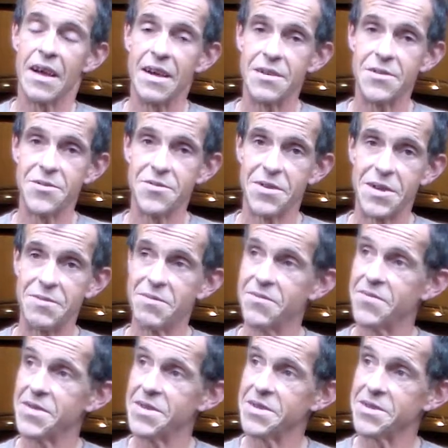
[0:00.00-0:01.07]
I do have a
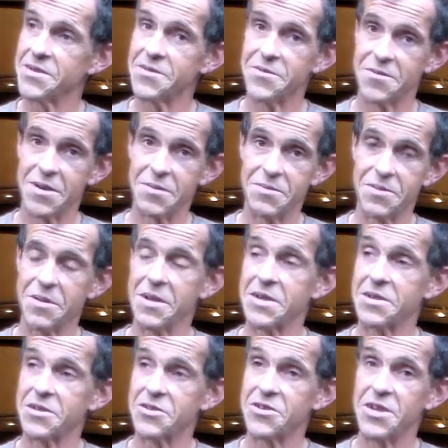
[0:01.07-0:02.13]
vehicle I would
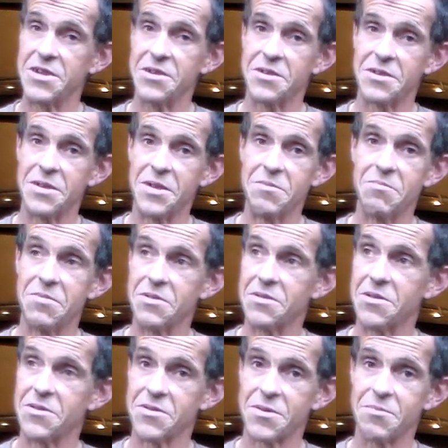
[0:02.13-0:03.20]
like to change it in, but
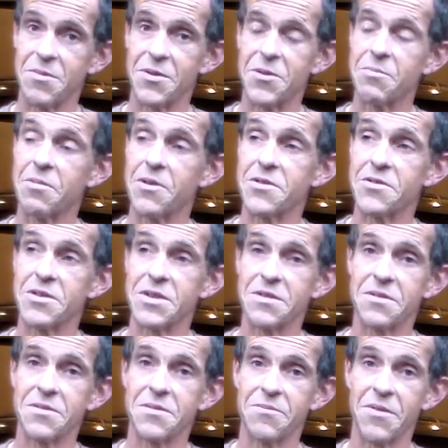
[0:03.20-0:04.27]
there's some other
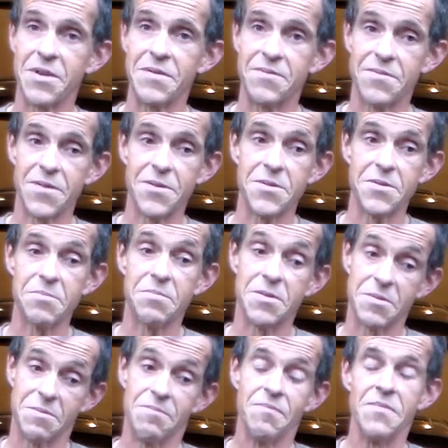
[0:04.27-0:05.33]
projects in the way first.
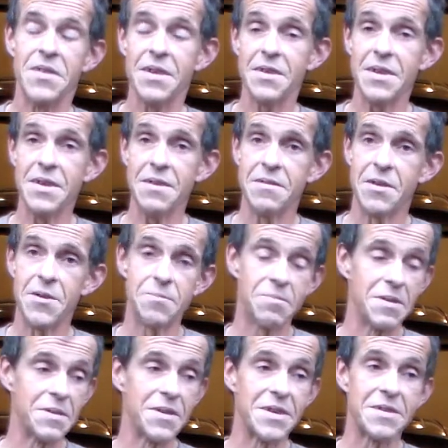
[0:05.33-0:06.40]
But again,
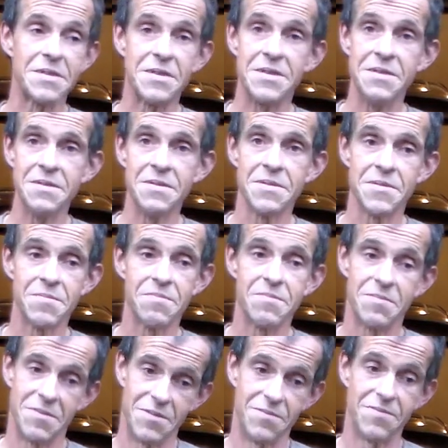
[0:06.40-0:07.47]
hope you like this.
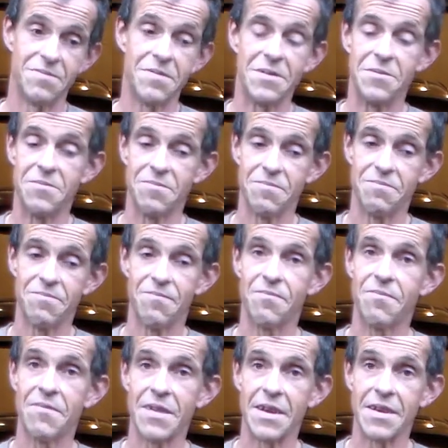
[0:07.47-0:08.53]
If you,
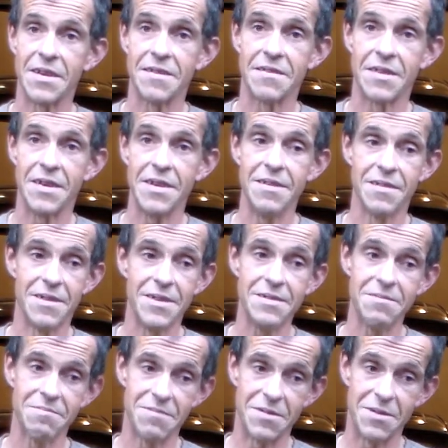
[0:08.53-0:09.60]
like I say,
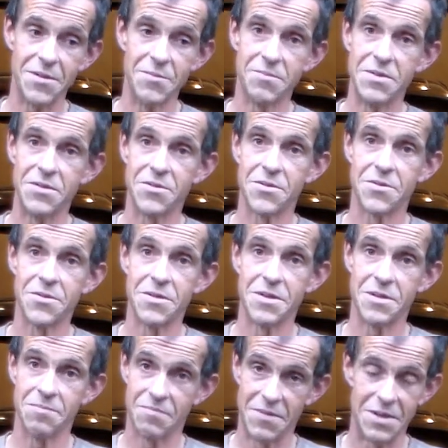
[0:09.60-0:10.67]
like, there, be sure
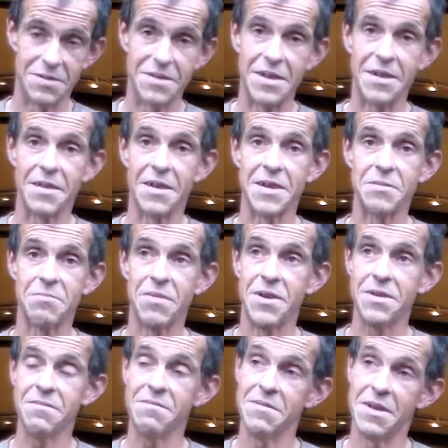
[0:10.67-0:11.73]
to hit that like
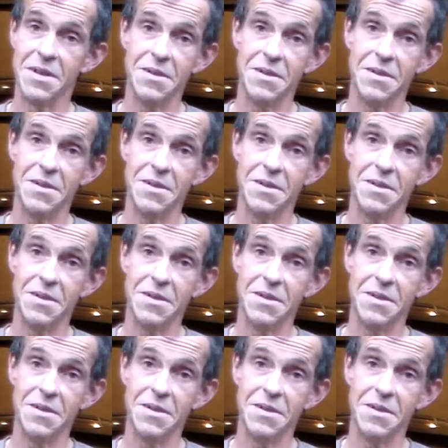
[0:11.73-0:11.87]
button,